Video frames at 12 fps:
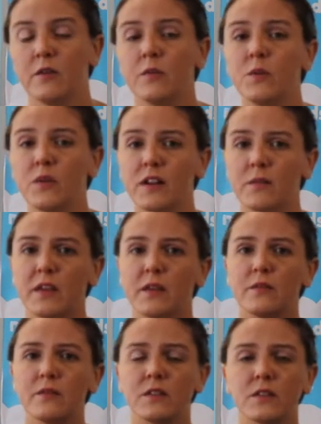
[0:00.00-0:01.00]
We want to be
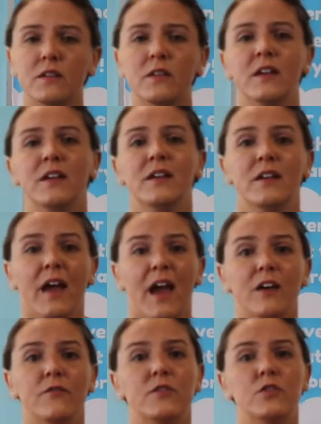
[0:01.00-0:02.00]
able to
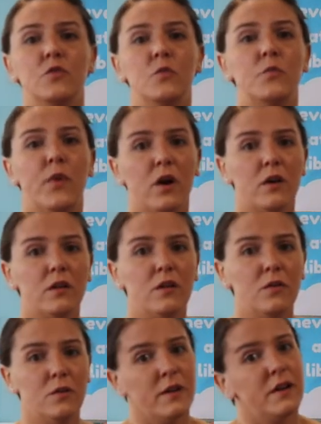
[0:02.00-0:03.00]
have you
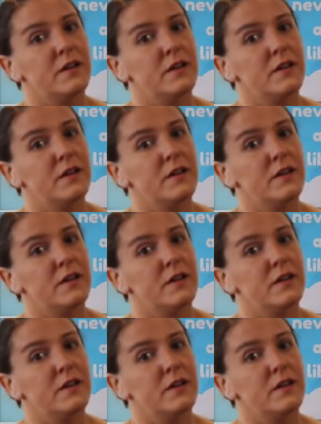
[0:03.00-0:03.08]
borrow